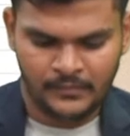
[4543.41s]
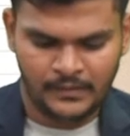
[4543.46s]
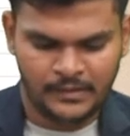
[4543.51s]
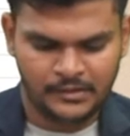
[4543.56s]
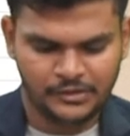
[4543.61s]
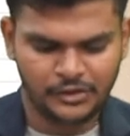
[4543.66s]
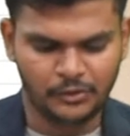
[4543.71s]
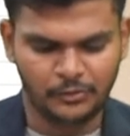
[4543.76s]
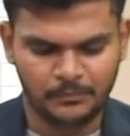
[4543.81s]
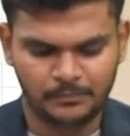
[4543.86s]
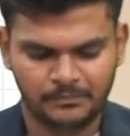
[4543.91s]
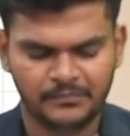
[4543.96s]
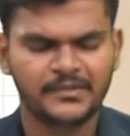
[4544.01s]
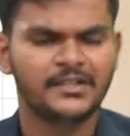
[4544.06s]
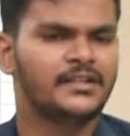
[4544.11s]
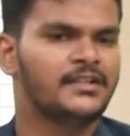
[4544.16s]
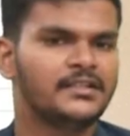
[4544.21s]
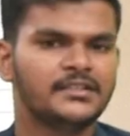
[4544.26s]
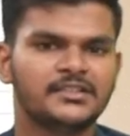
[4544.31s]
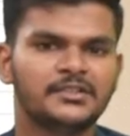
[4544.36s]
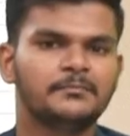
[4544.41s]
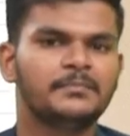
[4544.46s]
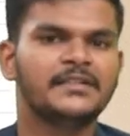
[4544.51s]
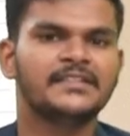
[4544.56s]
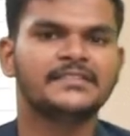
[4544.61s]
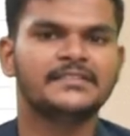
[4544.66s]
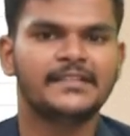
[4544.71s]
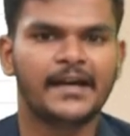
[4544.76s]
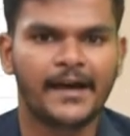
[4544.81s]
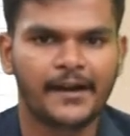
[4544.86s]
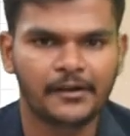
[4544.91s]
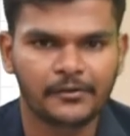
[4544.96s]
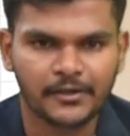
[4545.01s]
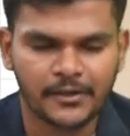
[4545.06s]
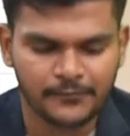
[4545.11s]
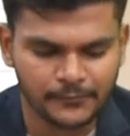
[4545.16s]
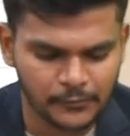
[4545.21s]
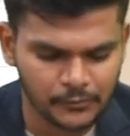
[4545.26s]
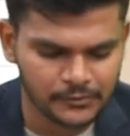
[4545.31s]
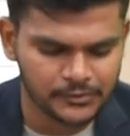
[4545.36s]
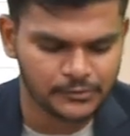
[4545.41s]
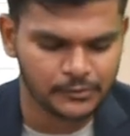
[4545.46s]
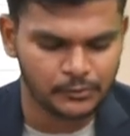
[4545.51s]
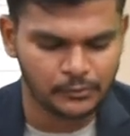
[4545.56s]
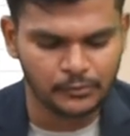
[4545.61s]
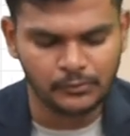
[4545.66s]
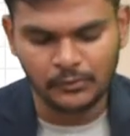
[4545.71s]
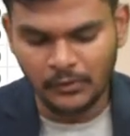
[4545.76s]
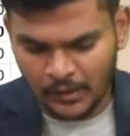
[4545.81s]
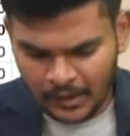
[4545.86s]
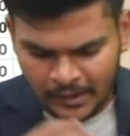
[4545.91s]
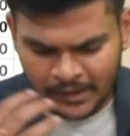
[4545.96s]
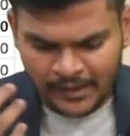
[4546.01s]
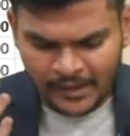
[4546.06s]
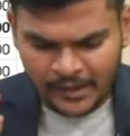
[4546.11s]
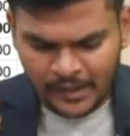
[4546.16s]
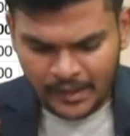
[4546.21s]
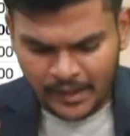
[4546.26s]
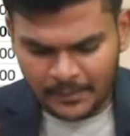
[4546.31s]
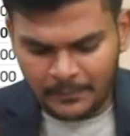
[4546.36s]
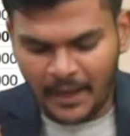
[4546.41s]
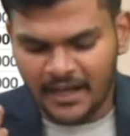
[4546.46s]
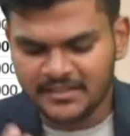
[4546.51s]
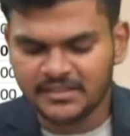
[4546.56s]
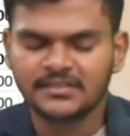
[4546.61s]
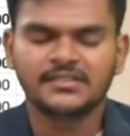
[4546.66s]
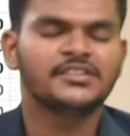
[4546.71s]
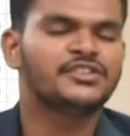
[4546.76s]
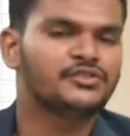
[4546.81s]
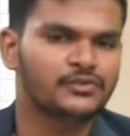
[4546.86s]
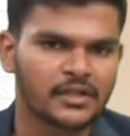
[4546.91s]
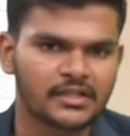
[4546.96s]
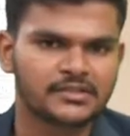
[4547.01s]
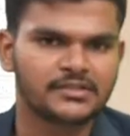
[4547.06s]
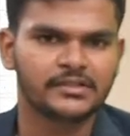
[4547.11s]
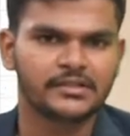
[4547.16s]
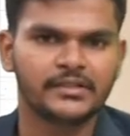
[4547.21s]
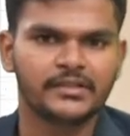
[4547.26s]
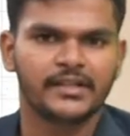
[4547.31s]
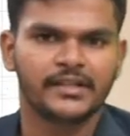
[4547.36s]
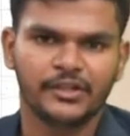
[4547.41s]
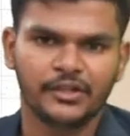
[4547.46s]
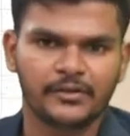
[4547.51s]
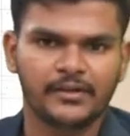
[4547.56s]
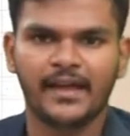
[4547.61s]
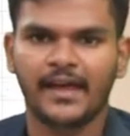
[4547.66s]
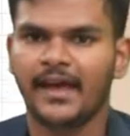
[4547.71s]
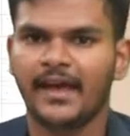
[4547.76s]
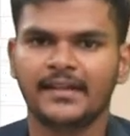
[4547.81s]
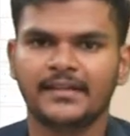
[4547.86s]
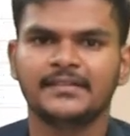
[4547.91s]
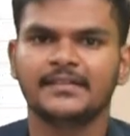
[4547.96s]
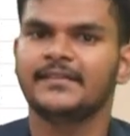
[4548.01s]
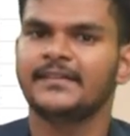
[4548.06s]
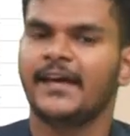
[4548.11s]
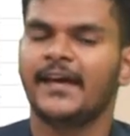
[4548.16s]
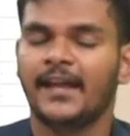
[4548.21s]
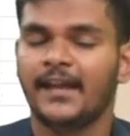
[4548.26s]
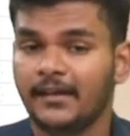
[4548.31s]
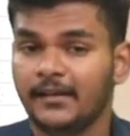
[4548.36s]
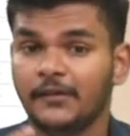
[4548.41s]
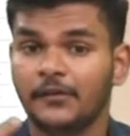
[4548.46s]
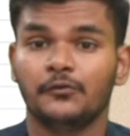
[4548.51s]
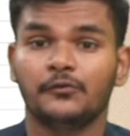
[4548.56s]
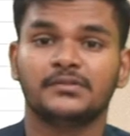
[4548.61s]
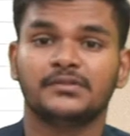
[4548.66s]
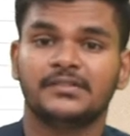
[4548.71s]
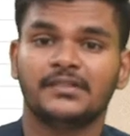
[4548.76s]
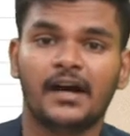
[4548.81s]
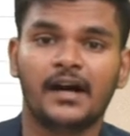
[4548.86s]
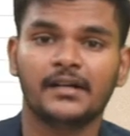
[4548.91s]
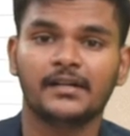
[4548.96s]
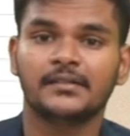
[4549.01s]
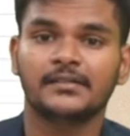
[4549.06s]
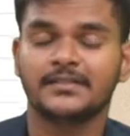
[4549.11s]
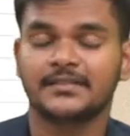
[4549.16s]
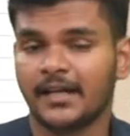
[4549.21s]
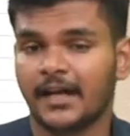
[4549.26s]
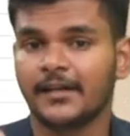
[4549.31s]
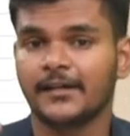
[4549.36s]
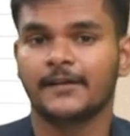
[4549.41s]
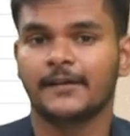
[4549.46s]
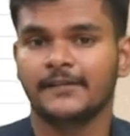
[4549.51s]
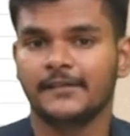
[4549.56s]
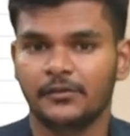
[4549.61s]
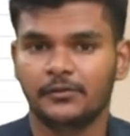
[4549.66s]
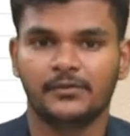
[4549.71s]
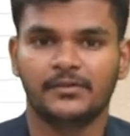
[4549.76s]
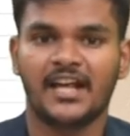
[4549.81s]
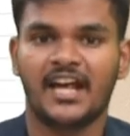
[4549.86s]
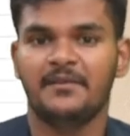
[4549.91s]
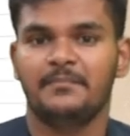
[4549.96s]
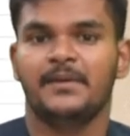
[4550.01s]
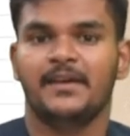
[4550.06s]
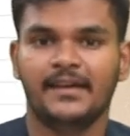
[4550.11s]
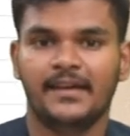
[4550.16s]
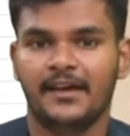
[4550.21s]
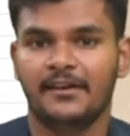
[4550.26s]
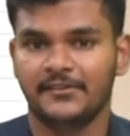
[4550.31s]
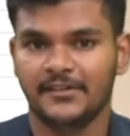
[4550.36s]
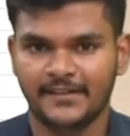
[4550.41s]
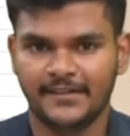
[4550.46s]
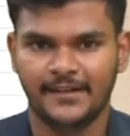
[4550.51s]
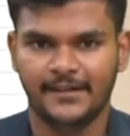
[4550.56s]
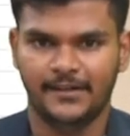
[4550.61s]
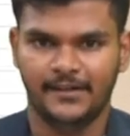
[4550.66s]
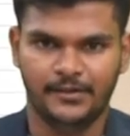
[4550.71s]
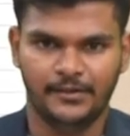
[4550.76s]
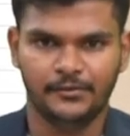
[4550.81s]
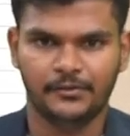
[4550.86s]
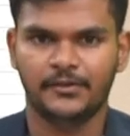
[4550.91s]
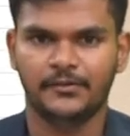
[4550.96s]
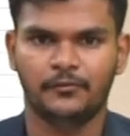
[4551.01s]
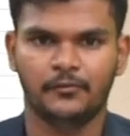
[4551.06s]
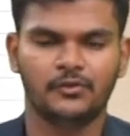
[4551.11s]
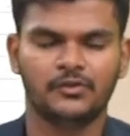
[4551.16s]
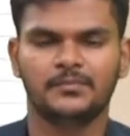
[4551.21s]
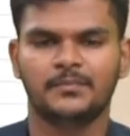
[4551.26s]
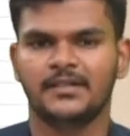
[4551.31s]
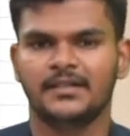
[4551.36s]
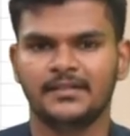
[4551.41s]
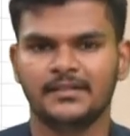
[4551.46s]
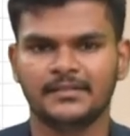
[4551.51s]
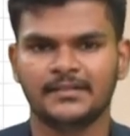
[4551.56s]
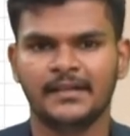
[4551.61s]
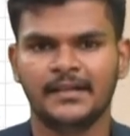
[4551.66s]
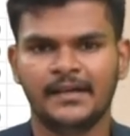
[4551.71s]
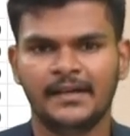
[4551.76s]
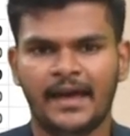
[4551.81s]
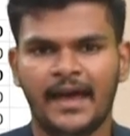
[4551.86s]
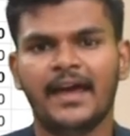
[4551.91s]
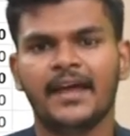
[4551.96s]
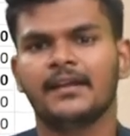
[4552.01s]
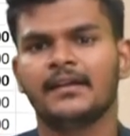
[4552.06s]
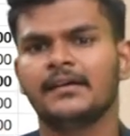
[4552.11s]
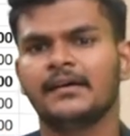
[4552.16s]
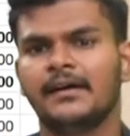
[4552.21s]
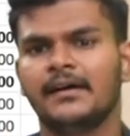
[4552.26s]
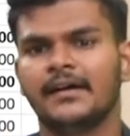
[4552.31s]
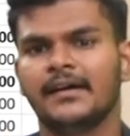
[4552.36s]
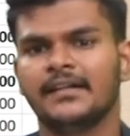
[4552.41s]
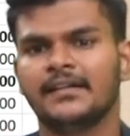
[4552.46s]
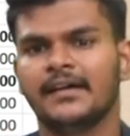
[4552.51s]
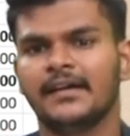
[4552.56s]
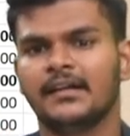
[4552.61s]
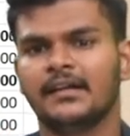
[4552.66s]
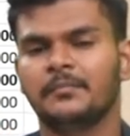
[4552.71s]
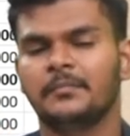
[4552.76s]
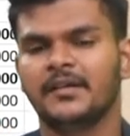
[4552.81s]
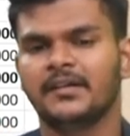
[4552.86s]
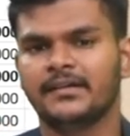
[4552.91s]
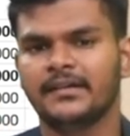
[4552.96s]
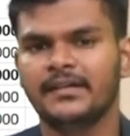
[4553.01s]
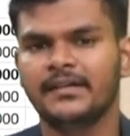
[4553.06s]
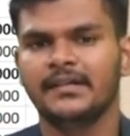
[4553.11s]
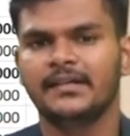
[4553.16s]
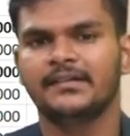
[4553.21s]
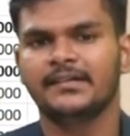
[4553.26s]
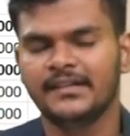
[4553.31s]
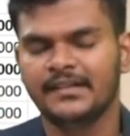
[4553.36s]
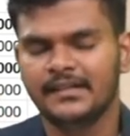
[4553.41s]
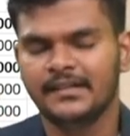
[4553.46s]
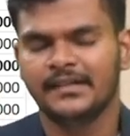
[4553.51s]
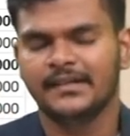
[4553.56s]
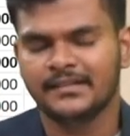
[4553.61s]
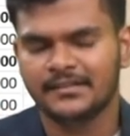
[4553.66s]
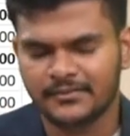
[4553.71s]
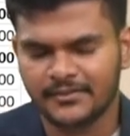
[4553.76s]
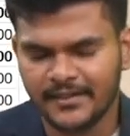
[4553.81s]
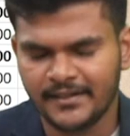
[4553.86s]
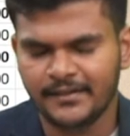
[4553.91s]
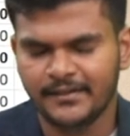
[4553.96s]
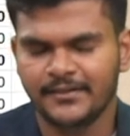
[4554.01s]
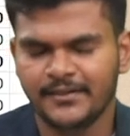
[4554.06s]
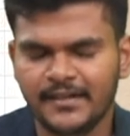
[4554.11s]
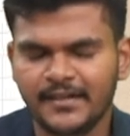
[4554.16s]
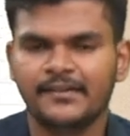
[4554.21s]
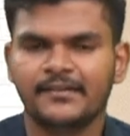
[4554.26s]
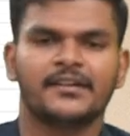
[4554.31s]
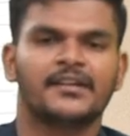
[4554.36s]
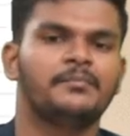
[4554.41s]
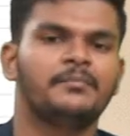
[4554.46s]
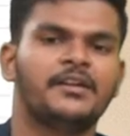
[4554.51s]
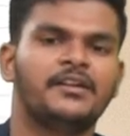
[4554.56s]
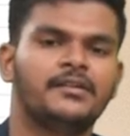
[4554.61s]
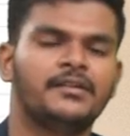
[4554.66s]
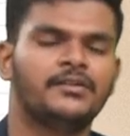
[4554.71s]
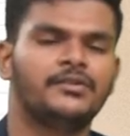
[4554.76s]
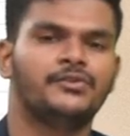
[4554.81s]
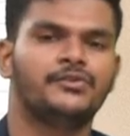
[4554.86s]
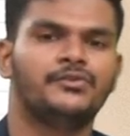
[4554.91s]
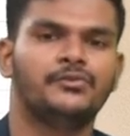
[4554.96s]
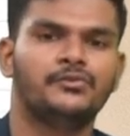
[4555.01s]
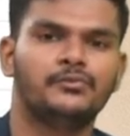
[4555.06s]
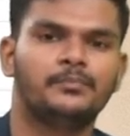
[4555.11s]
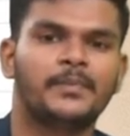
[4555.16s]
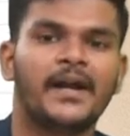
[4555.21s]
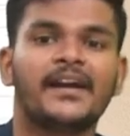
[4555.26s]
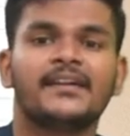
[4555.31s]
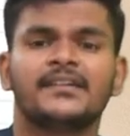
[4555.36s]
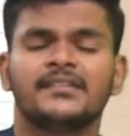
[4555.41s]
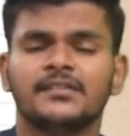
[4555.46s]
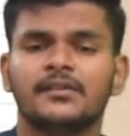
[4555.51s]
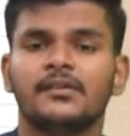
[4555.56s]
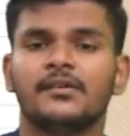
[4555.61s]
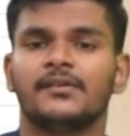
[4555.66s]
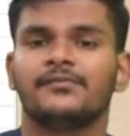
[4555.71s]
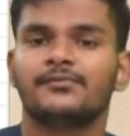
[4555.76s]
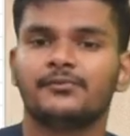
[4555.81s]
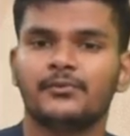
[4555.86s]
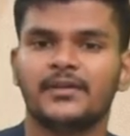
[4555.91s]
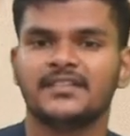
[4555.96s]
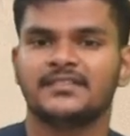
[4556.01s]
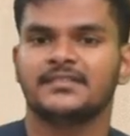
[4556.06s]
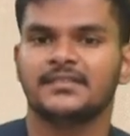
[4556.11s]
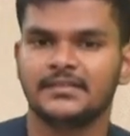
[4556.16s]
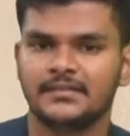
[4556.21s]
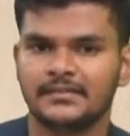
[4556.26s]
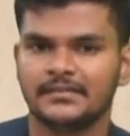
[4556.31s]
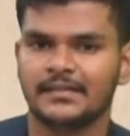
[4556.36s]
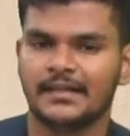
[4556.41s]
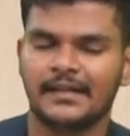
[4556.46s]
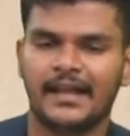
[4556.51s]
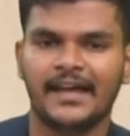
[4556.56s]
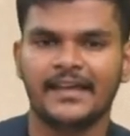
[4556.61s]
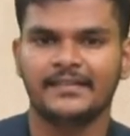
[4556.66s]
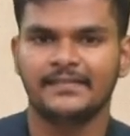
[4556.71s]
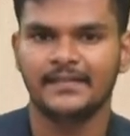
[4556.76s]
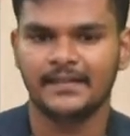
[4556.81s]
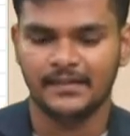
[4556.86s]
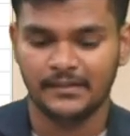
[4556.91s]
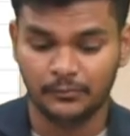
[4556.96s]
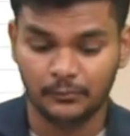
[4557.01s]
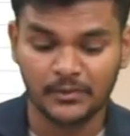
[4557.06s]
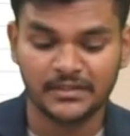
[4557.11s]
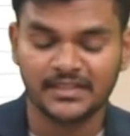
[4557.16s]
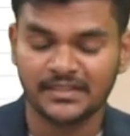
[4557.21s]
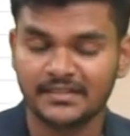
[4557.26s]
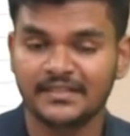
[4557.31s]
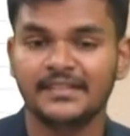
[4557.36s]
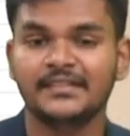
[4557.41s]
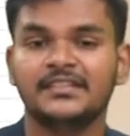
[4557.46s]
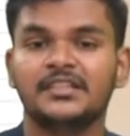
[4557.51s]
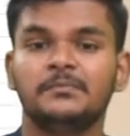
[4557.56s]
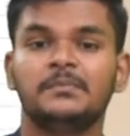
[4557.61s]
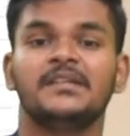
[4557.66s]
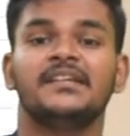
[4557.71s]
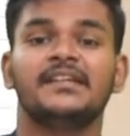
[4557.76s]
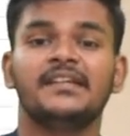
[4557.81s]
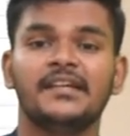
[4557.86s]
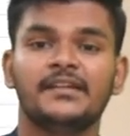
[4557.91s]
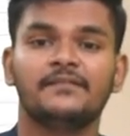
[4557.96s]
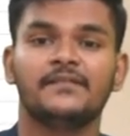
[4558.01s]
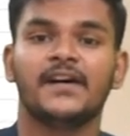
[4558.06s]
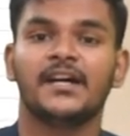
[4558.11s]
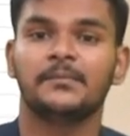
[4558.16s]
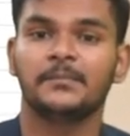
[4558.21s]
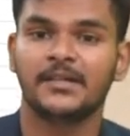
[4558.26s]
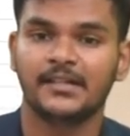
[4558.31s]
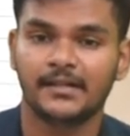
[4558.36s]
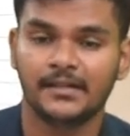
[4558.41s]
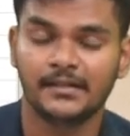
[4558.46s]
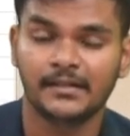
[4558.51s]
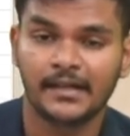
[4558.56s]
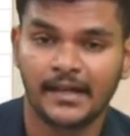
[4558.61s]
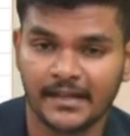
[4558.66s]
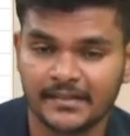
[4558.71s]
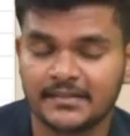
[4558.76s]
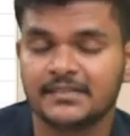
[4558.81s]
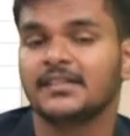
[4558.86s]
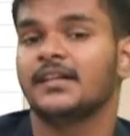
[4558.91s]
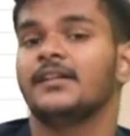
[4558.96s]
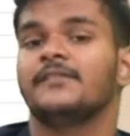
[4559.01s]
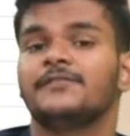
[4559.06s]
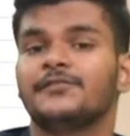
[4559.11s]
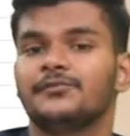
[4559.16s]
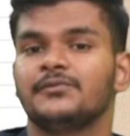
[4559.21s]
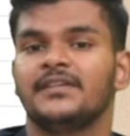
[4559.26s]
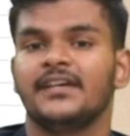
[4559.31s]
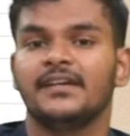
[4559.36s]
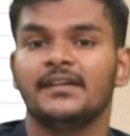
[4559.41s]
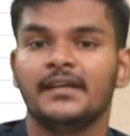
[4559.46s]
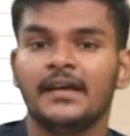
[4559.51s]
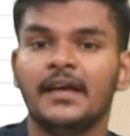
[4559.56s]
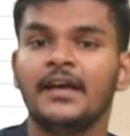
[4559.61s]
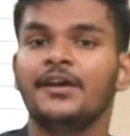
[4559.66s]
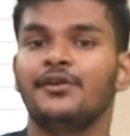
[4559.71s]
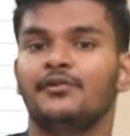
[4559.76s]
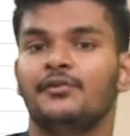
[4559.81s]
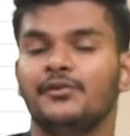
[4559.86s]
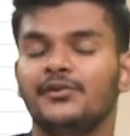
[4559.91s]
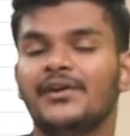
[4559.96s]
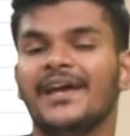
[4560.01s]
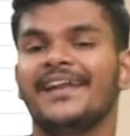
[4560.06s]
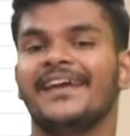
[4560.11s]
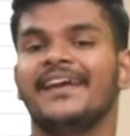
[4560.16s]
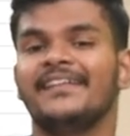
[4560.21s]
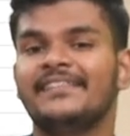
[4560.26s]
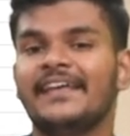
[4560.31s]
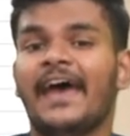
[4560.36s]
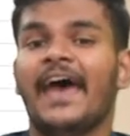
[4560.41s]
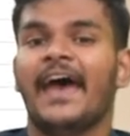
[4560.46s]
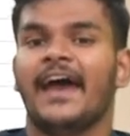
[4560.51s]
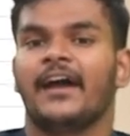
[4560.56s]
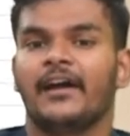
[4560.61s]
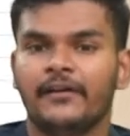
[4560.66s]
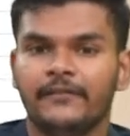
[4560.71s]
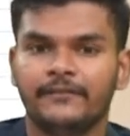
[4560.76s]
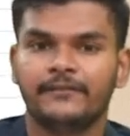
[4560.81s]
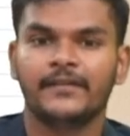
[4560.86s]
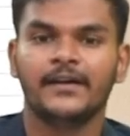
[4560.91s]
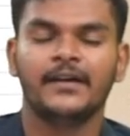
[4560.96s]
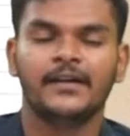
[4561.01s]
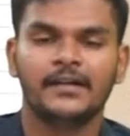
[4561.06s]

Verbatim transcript: So simple as that. Okay, folks, so imagine the structure in your heads and then, you know, start, you know, typing everything in. Okay, folks, because, and it'll be really recommended to practice a lot of questions like this within the CBE environment itself, so that, you know, you can get the hang of,